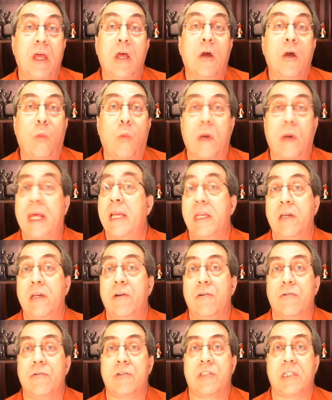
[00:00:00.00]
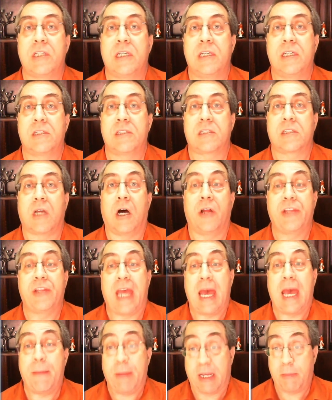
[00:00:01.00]
What I use is
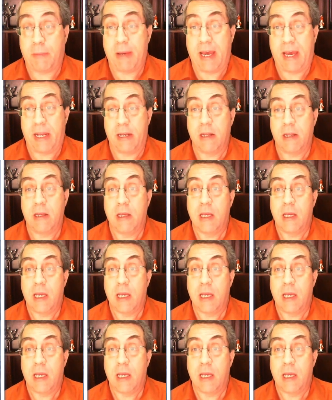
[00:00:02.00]
called EpicPen.